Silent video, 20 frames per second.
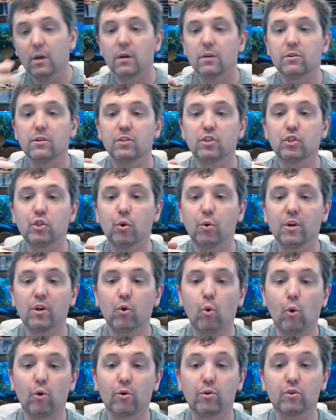The two and a
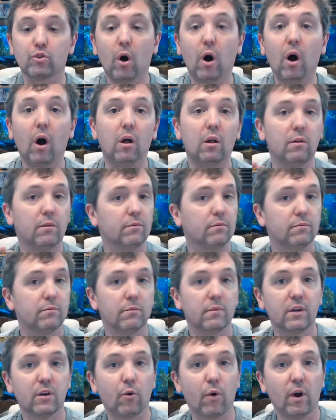quarter tall,
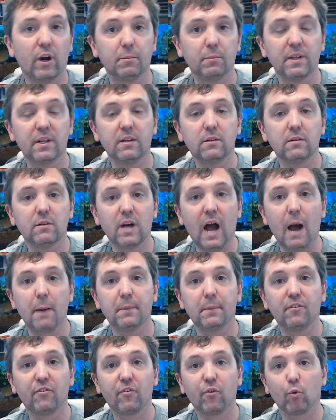incredibly
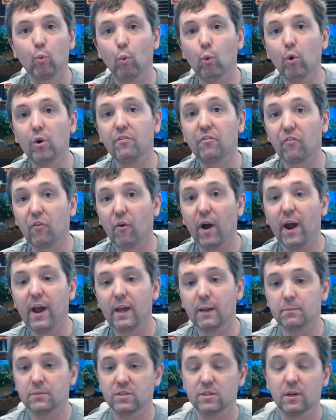common for wood
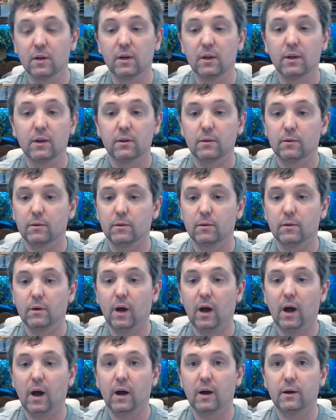frames,
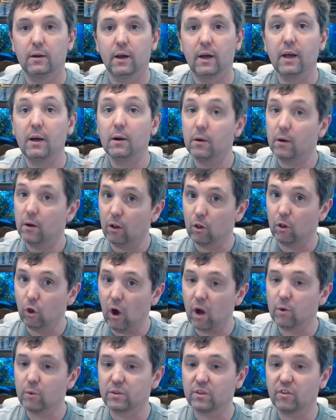uh,
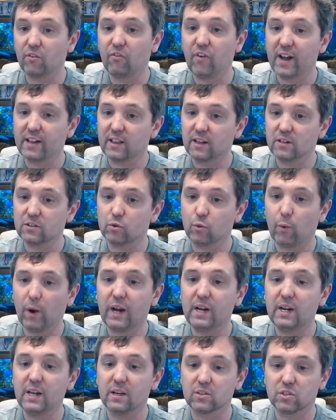along with the fact that it's
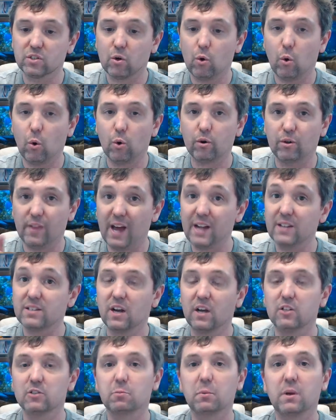radius corner. That
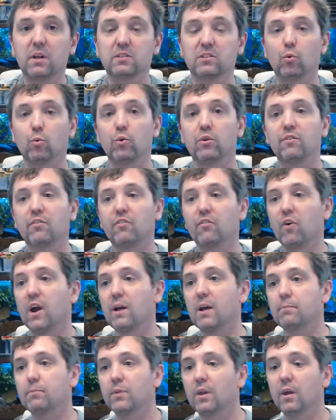tells me it's a wood
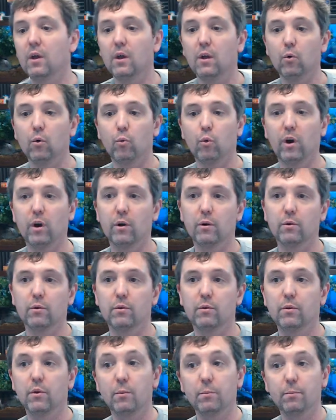frame. Where
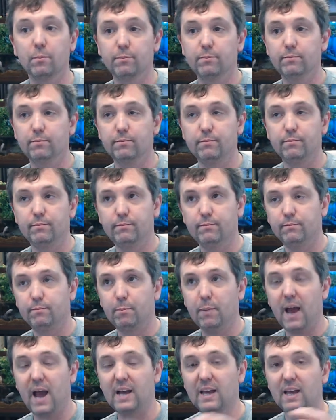
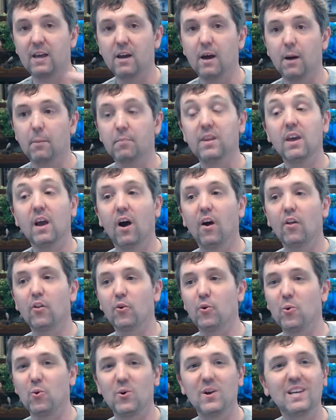backing up, the other
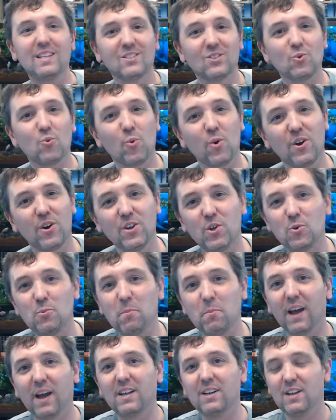reason where you
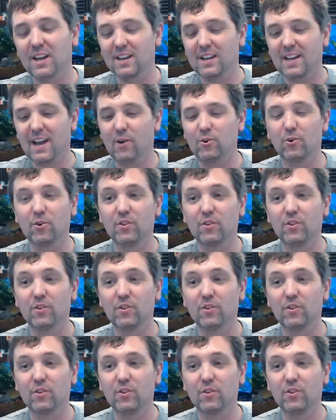might encounter